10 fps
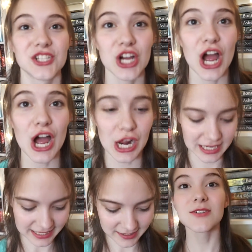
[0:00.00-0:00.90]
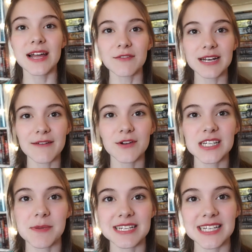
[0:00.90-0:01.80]
So Never Never
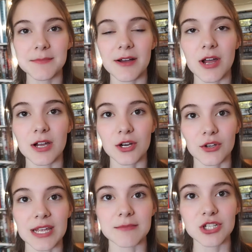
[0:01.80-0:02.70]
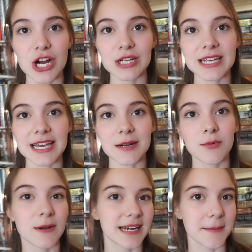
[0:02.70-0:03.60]
is basically about a girl named Charlie and a
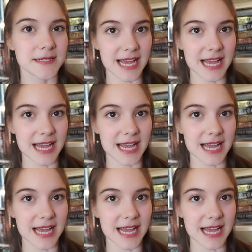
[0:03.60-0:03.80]
boy named